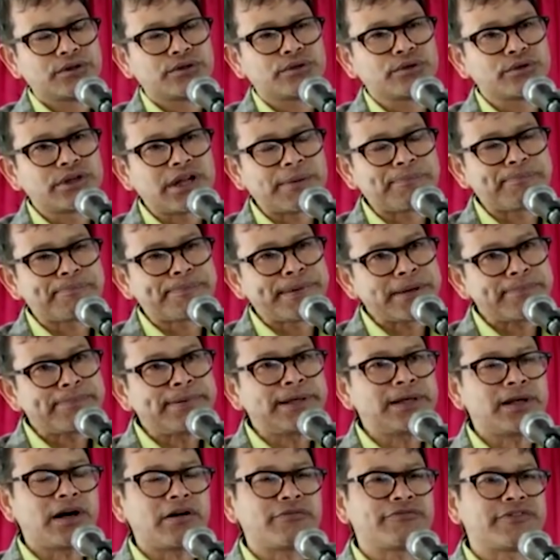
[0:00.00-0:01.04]
to the
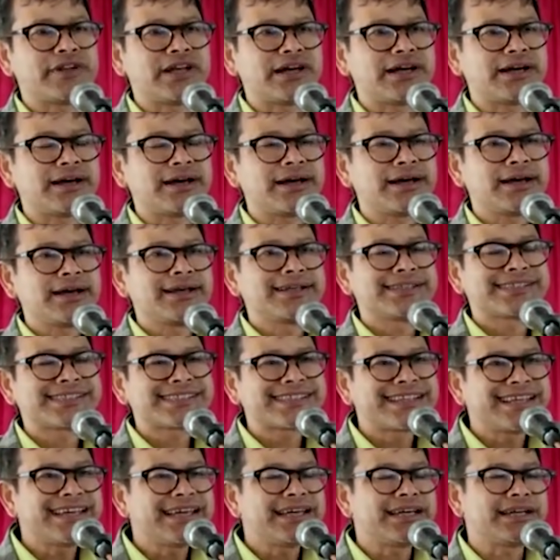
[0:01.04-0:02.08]
people of the
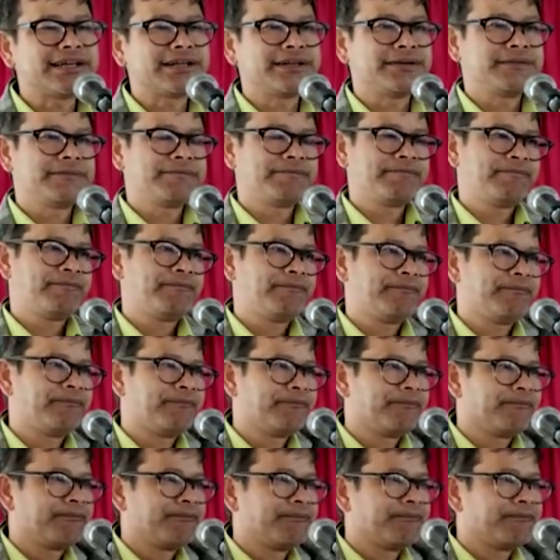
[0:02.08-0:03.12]
state
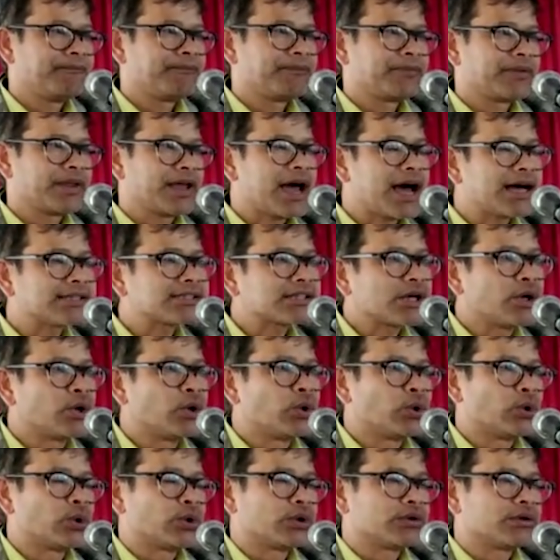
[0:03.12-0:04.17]
as a
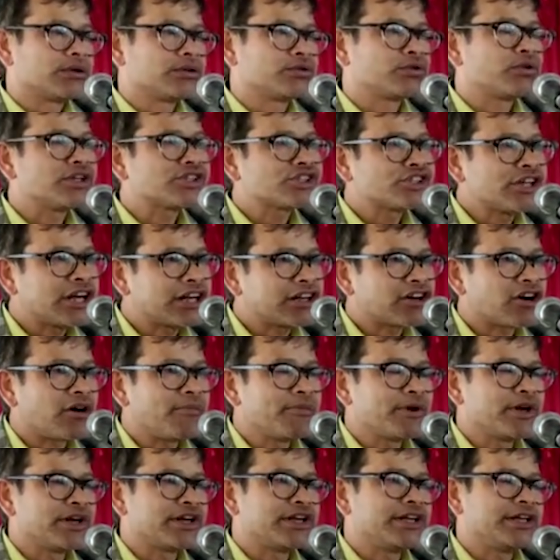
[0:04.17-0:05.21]
whole, to the student
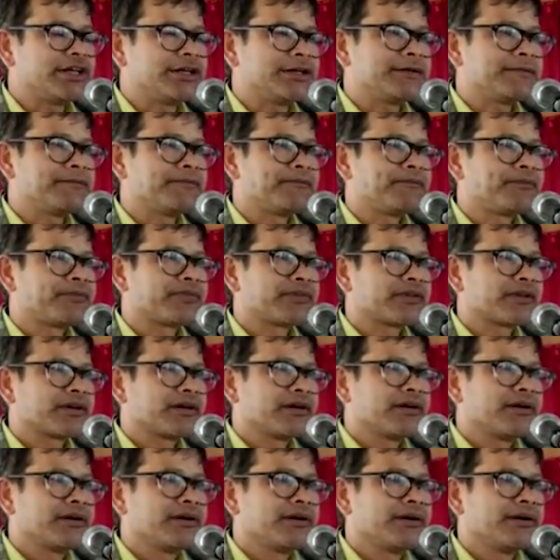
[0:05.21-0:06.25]
community.
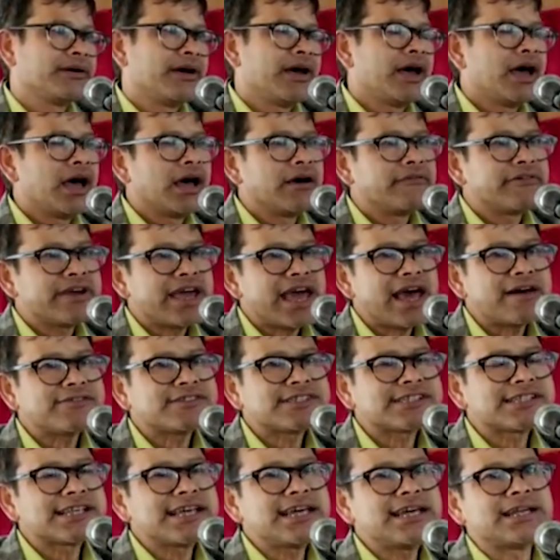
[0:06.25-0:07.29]
We
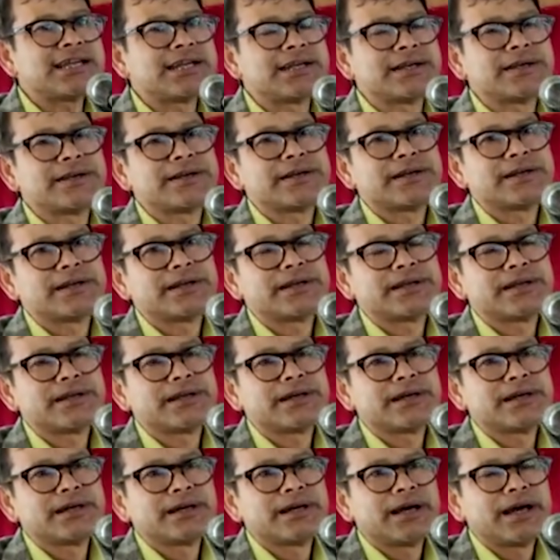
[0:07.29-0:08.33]
have
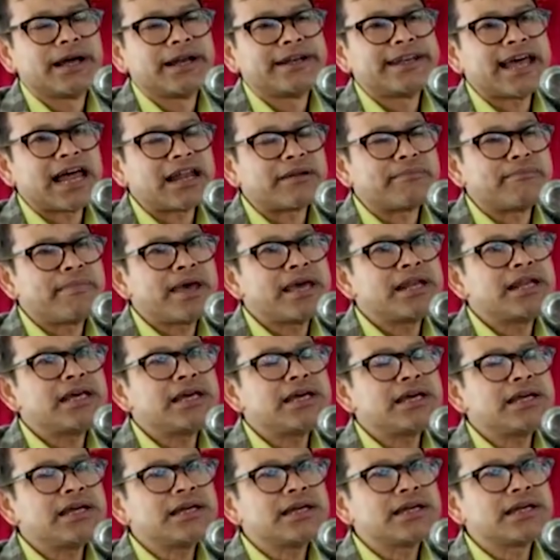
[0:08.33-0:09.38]
seen that
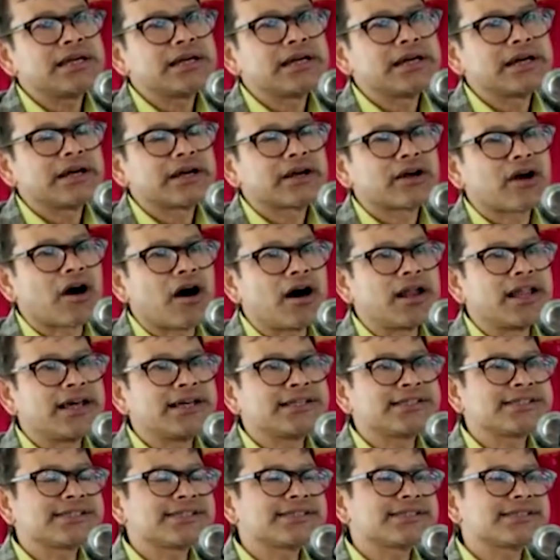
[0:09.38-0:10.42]
many
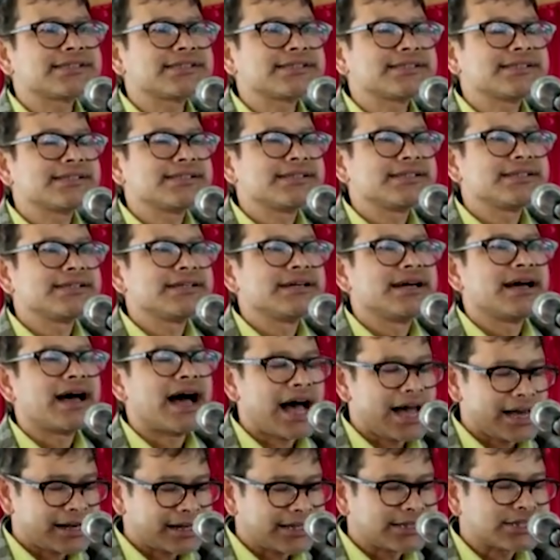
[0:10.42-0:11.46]
colleges,
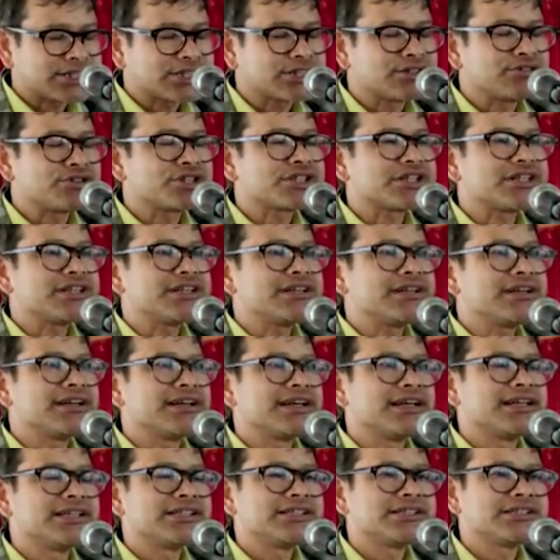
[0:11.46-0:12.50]
higher
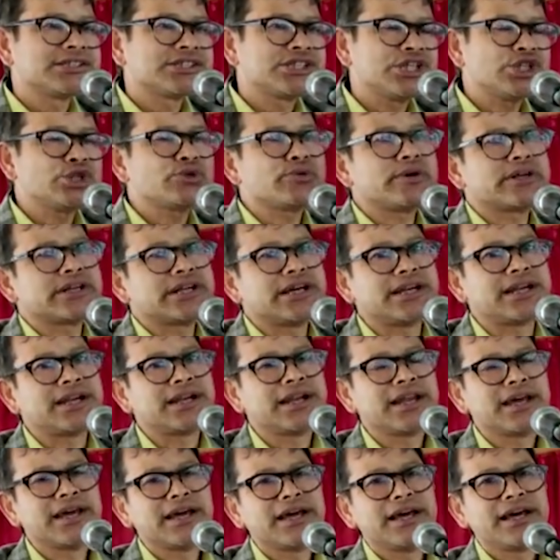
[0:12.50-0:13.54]
institutions
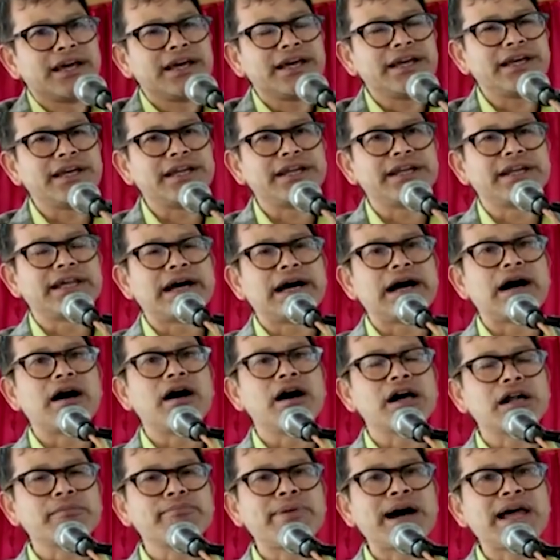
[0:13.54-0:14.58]
situated in the
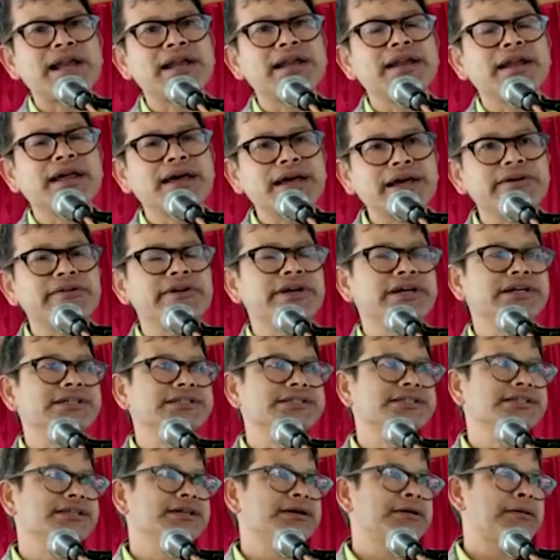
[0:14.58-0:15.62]
urban
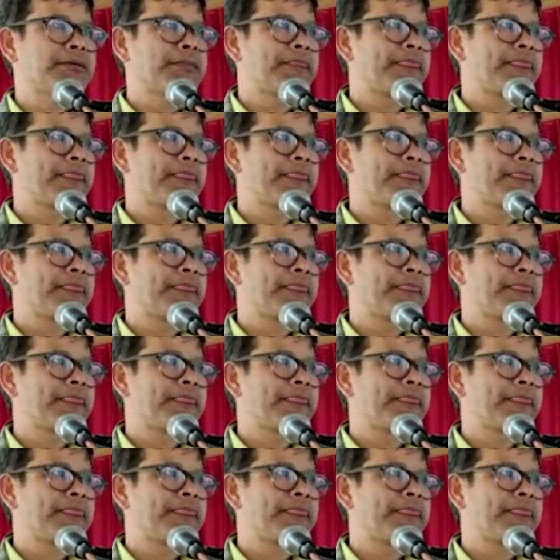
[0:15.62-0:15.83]
areas.